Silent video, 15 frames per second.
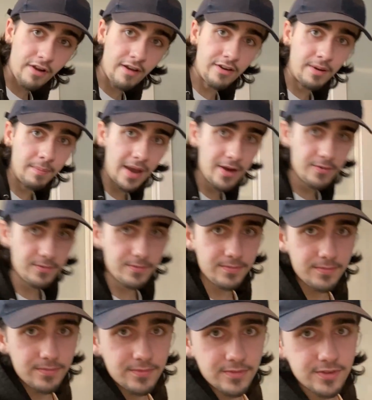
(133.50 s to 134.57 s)
out and about,
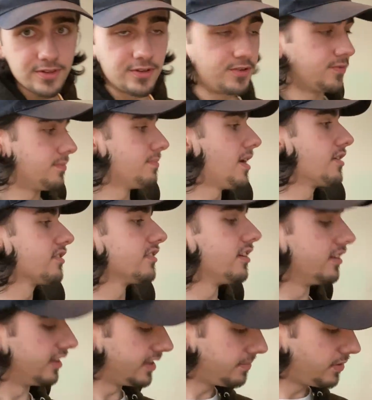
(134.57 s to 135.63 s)
you'd most
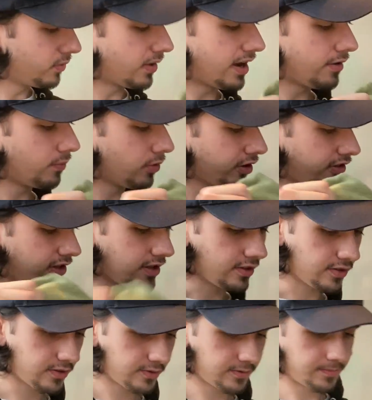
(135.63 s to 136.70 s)
likely be wearing one of these.